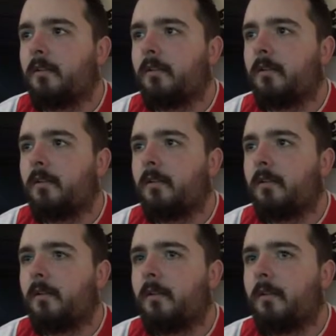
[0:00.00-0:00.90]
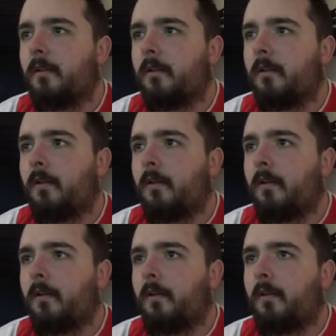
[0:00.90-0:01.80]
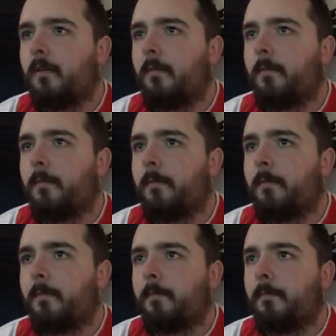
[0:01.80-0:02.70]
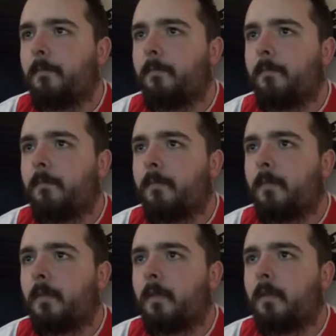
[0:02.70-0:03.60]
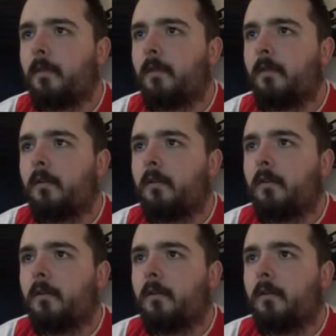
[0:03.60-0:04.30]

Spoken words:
(no one is talking)